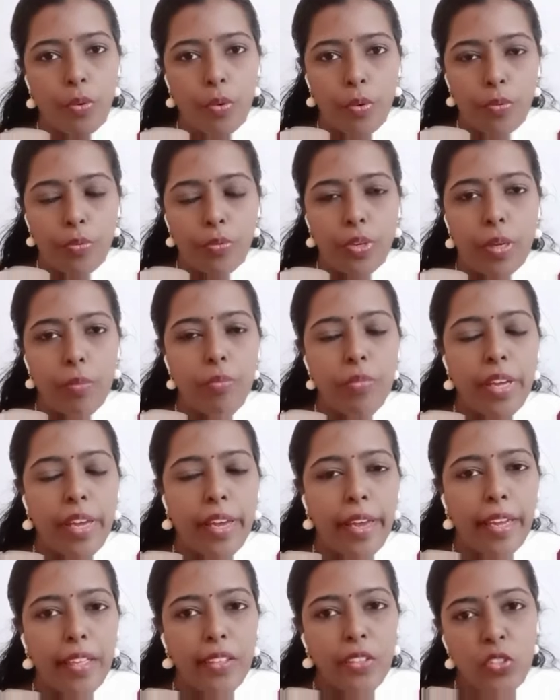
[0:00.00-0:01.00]
from
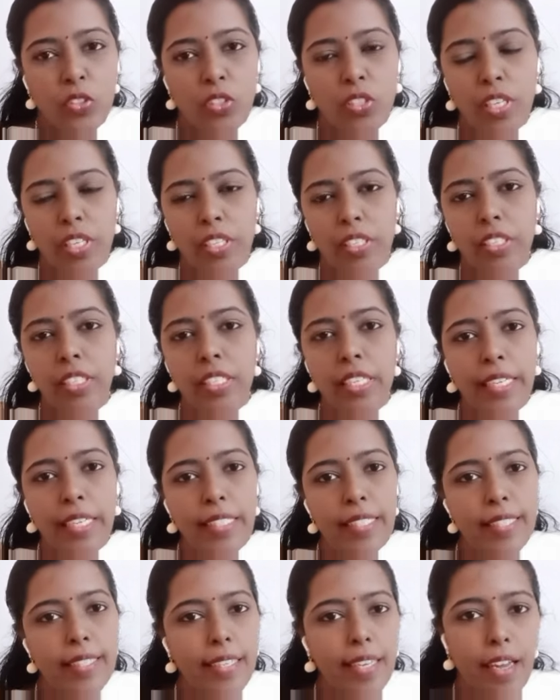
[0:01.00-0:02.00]
8th standard
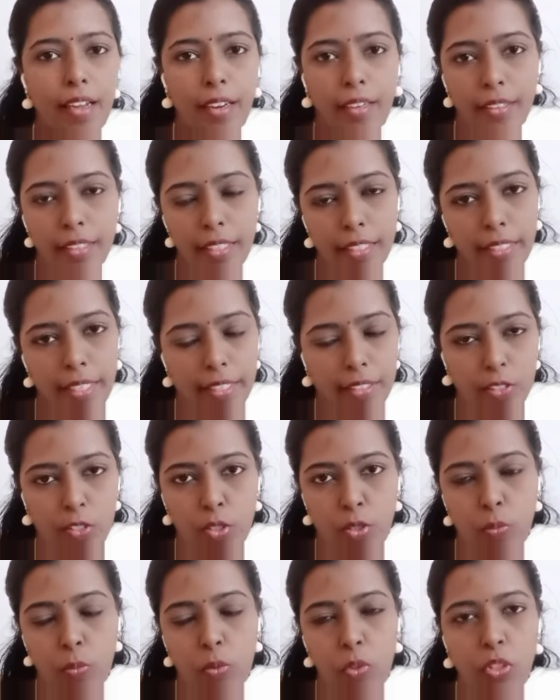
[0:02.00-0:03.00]
NCERT
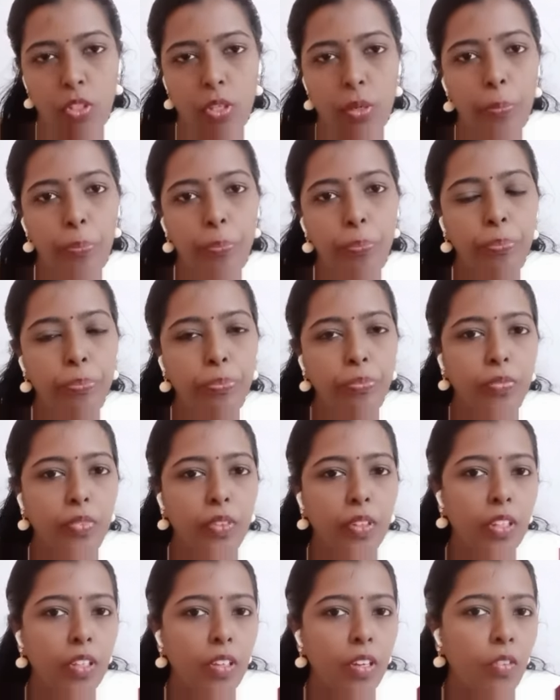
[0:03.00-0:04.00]
textbook.
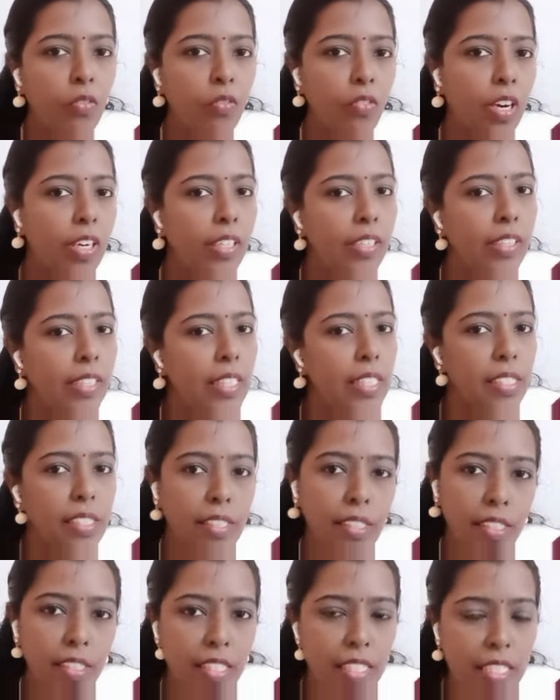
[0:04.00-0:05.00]
What is
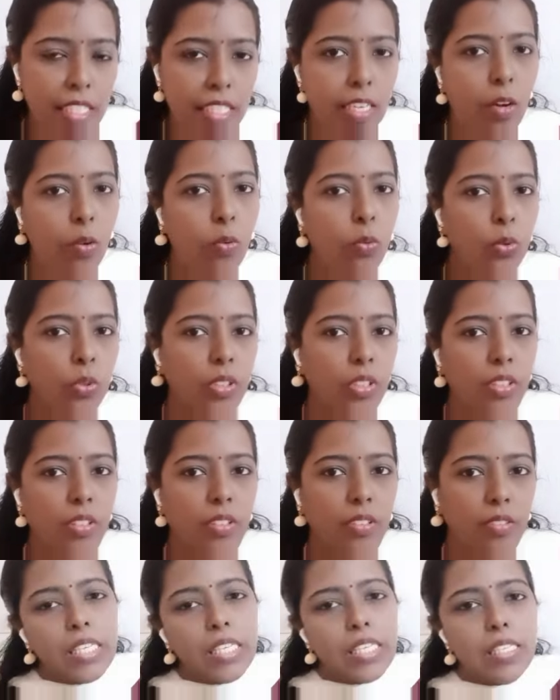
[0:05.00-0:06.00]
sound?
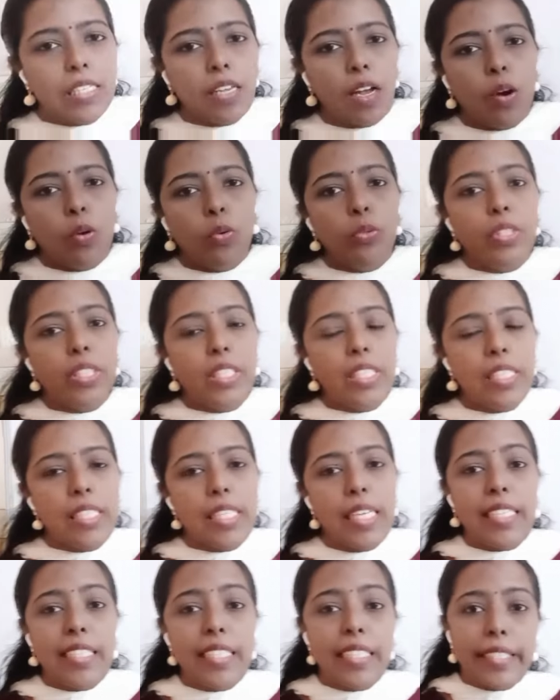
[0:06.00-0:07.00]
Sound is
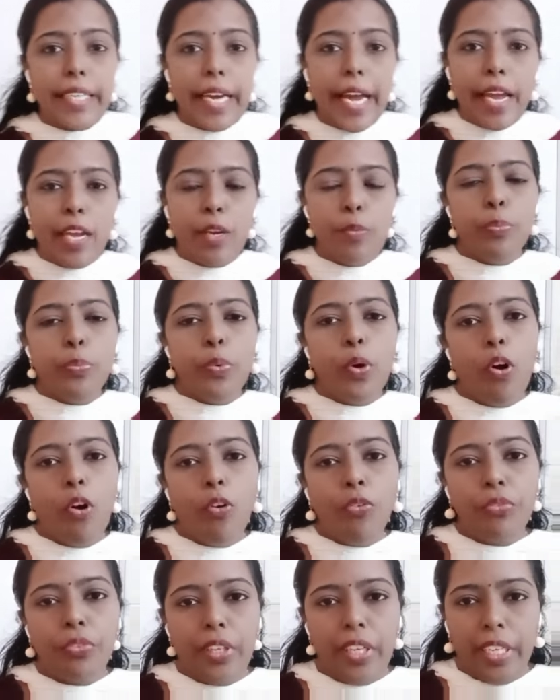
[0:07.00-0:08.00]
a type of
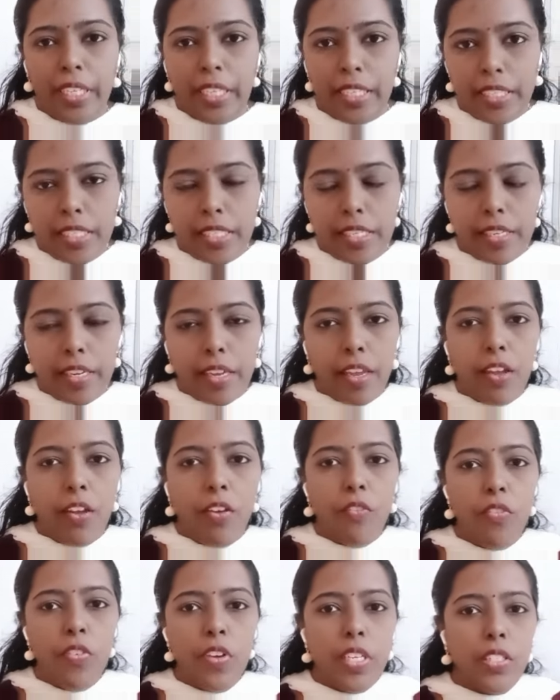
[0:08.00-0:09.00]
energy
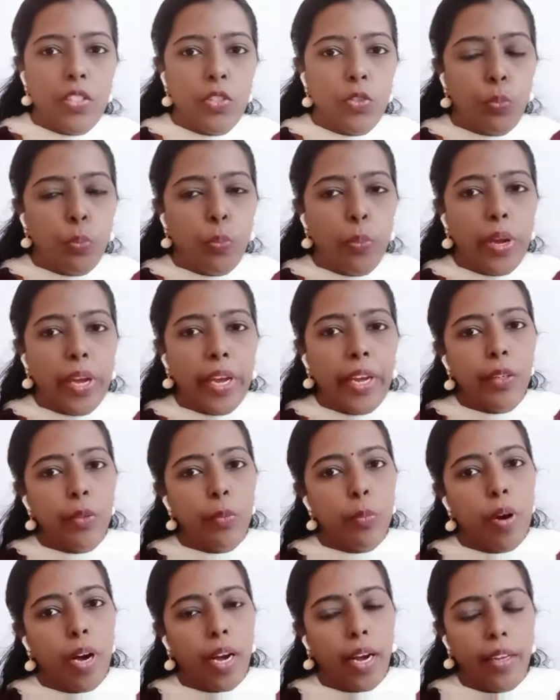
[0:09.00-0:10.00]
which made
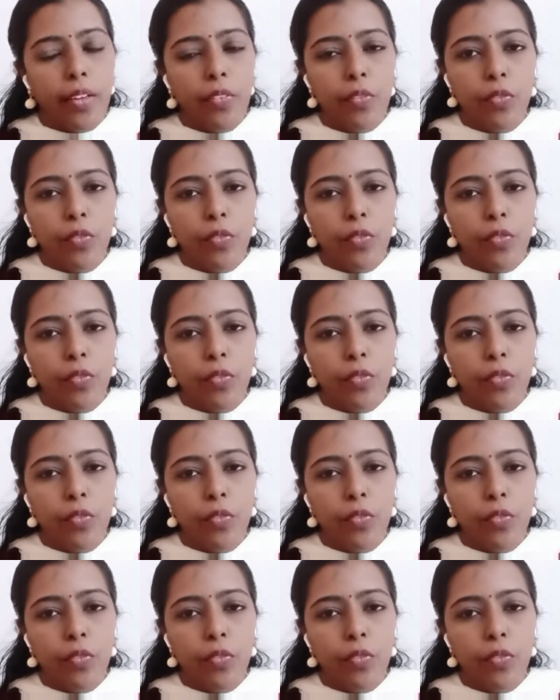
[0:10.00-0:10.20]
by